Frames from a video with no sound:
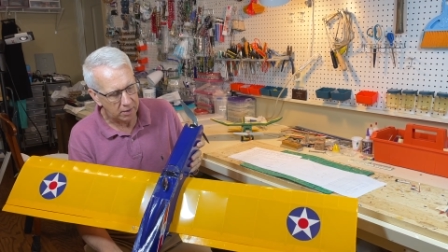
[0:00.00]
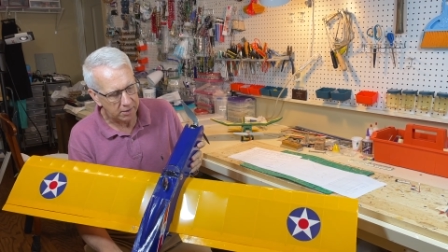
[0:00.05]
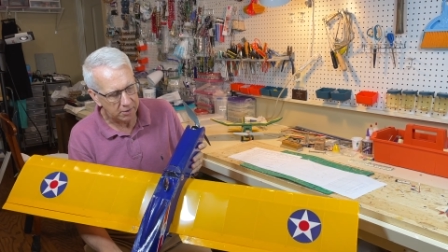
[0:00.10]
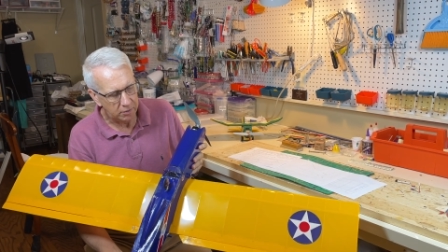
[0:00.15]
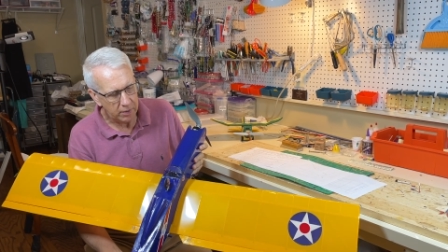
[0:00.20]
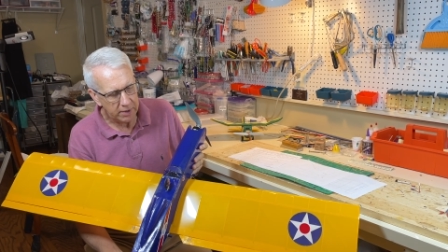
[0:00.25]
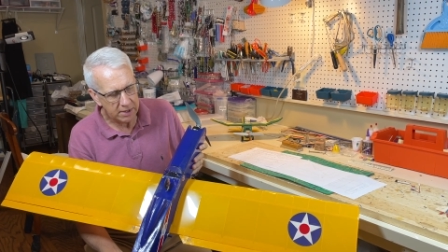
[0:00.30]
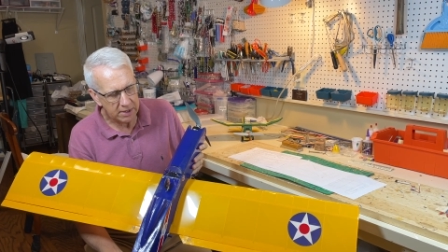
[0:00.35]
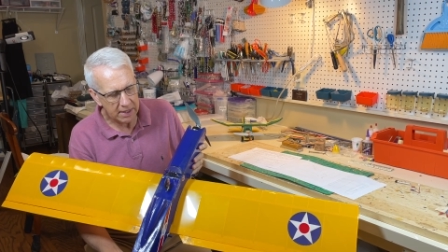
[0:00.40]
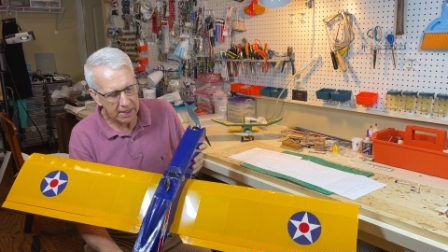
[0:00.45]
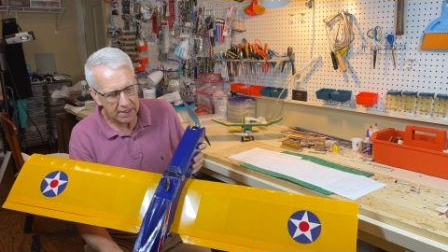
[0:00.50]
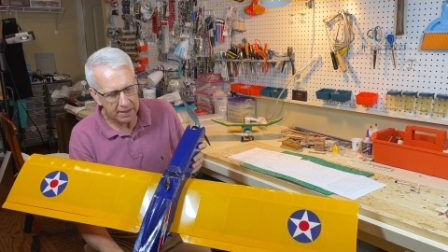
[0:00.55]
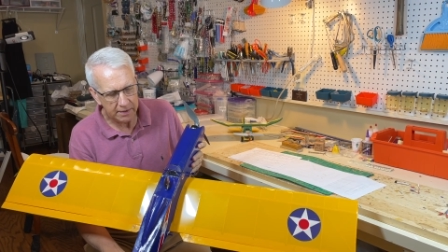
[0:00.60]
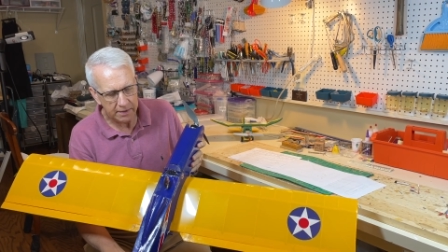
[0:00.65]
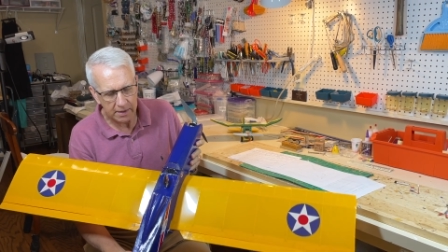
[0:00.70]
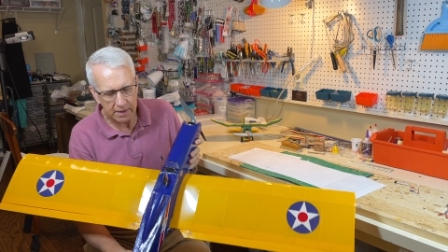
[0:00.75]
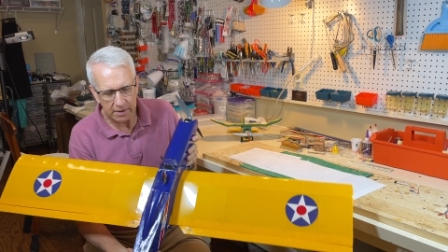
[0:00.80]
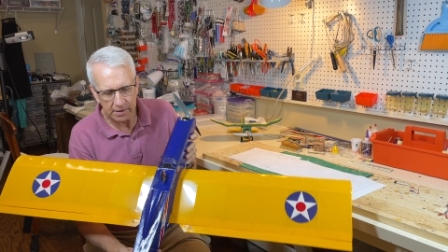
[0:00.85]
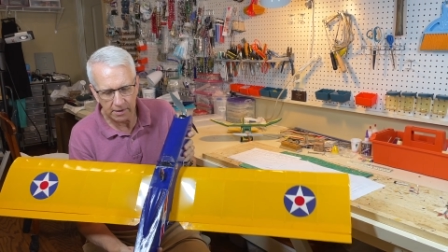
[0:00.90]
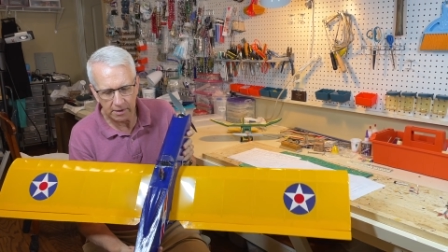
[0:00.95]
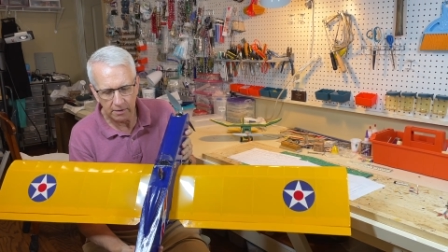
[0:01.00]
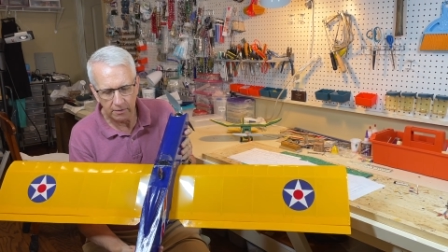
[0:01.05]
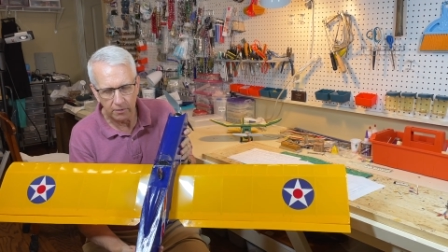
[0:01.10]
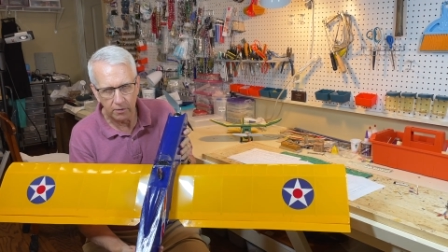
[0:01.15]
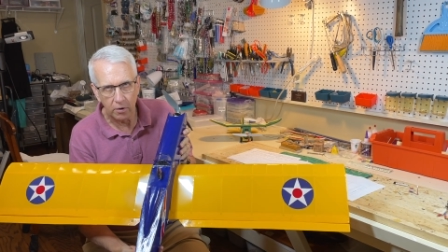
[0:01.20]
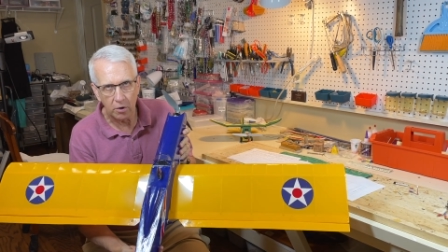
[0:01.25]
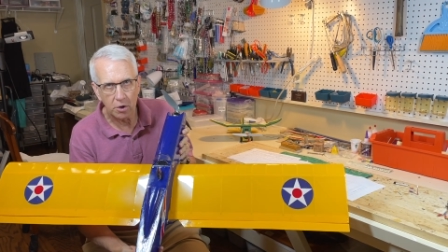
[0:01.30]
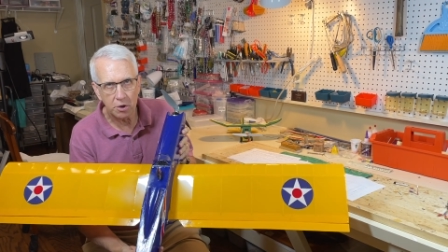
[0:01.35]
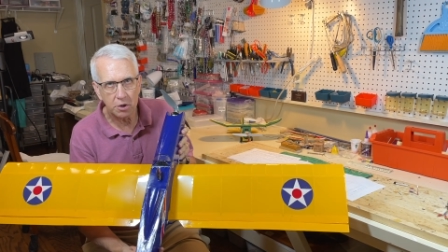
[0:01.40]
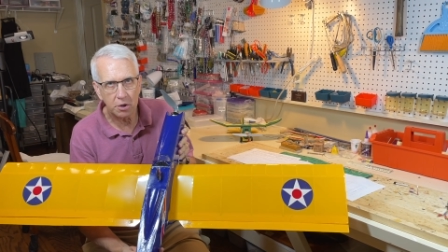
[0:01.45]
as we take this
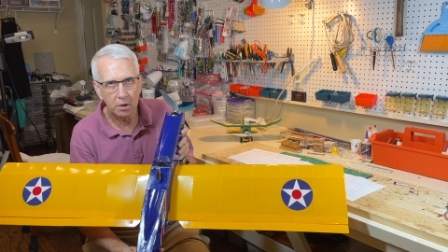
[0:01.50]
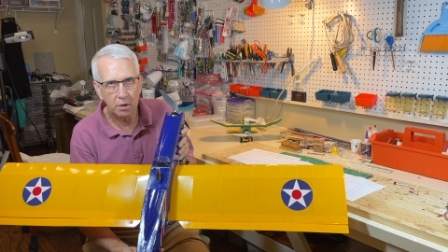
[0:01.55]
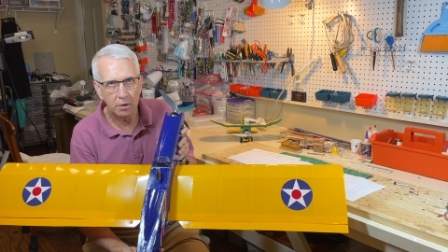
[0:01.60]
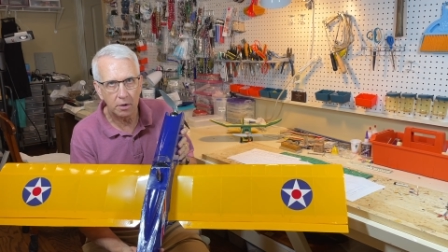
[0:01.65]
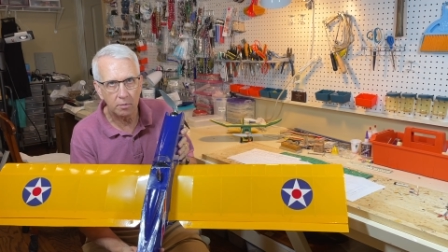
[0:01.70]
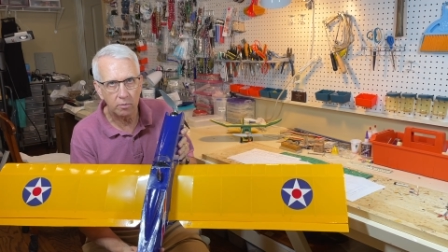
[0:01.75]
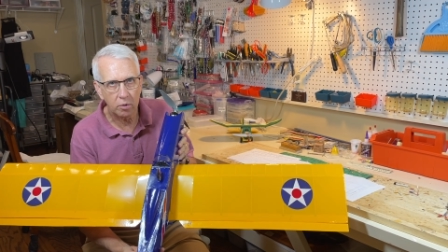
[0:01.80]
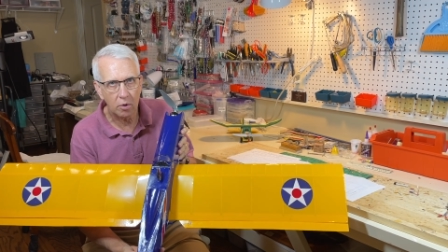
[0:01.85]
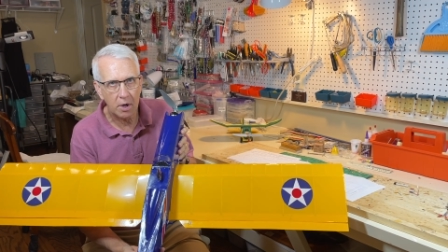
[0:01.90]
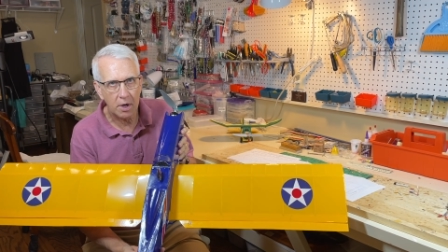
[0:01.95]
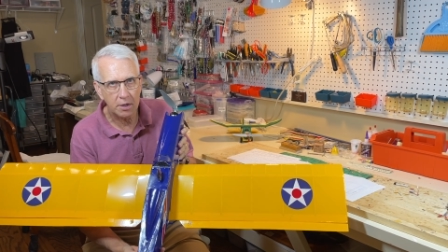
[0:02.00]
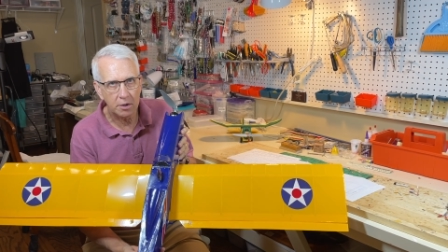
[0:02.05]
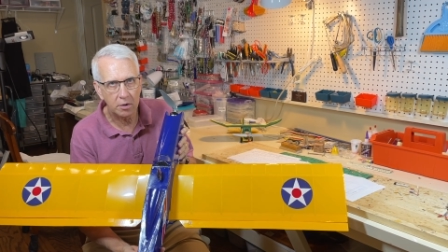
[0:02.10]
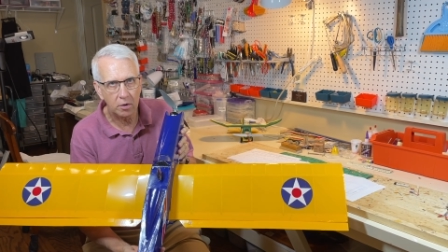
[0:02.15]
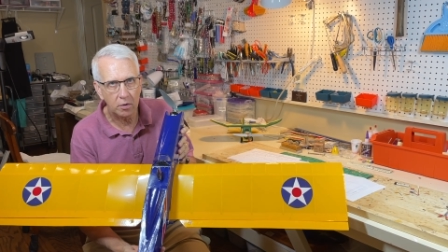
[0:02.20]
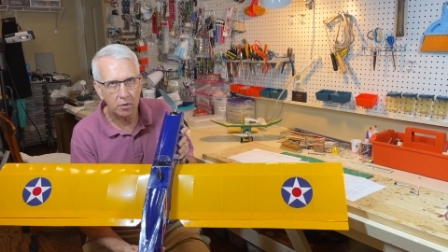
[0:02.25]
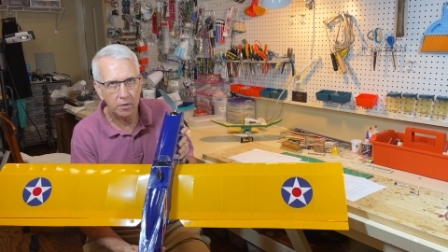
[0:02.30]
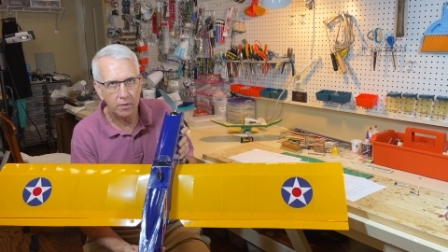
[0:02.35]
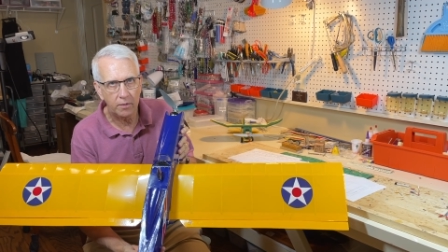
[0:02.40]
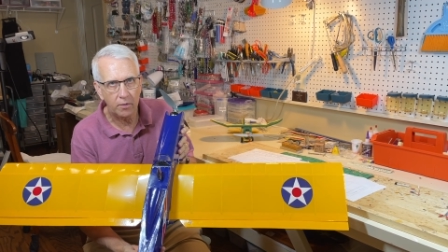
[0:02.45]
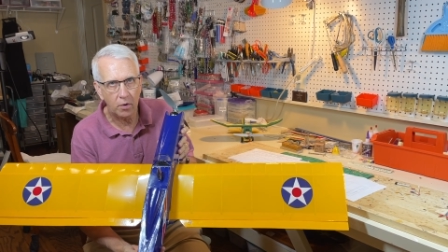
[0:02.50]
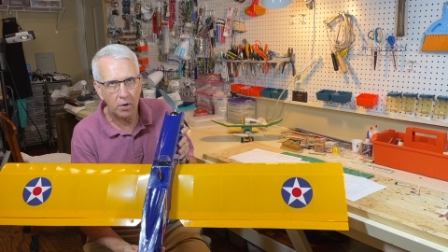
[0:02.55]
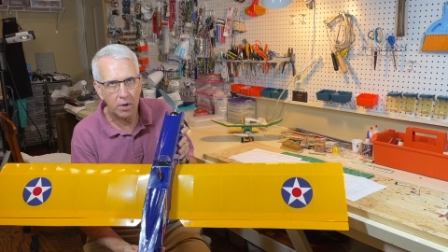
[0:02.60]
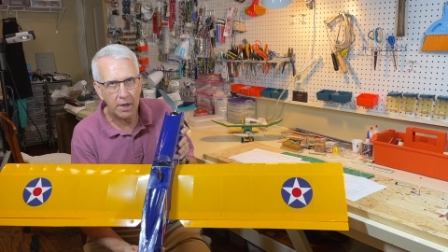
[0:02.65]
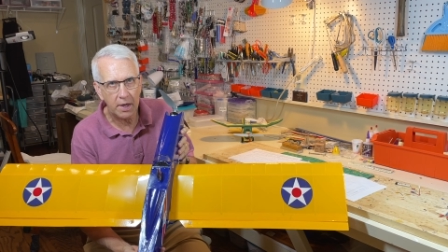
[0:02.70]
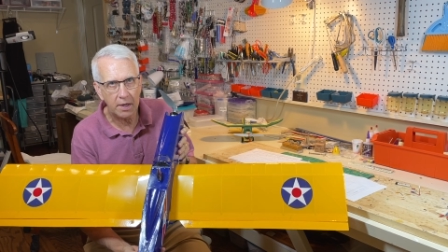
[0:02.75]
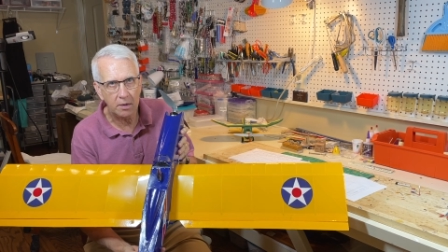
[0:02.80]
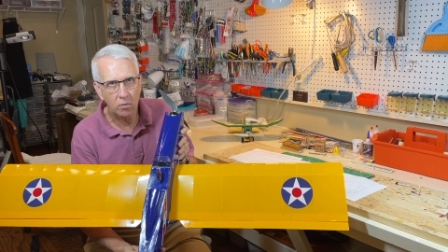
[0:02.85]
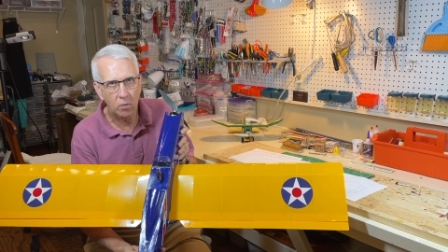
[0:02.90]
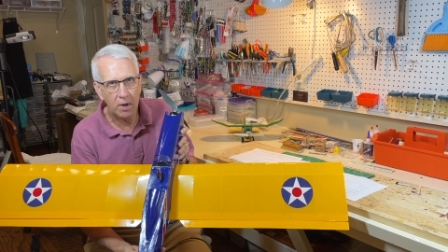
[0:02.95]
version of the Pronto with
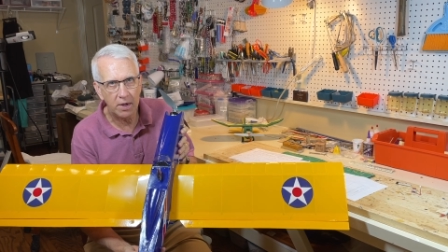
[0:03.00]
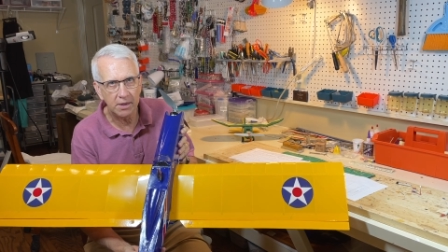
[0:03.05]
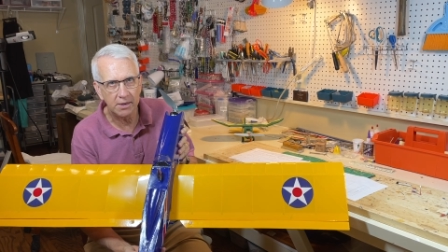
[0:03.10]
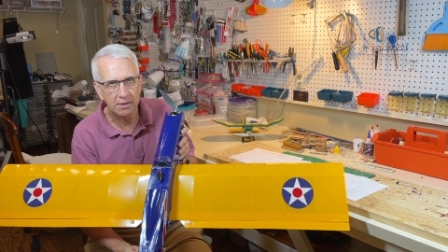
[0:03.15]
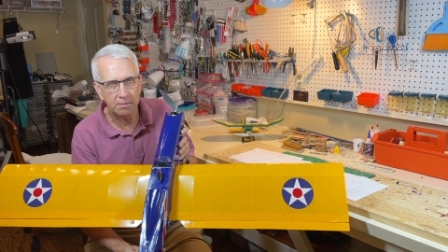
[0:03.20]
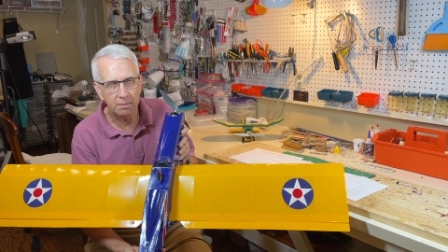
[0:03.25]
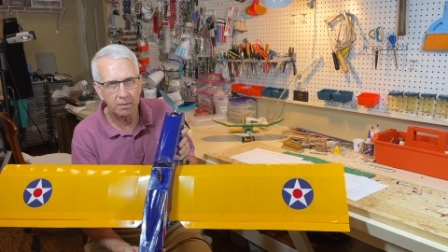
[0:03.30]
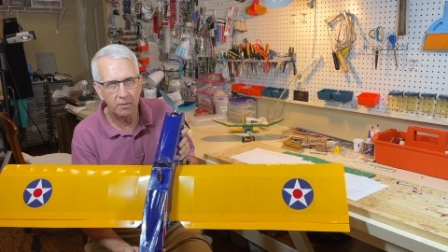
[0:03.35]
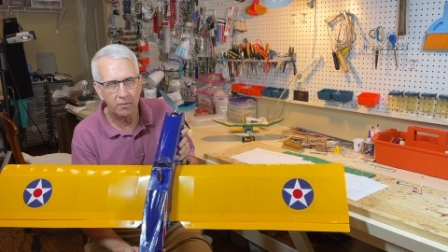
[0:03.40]
48, wings,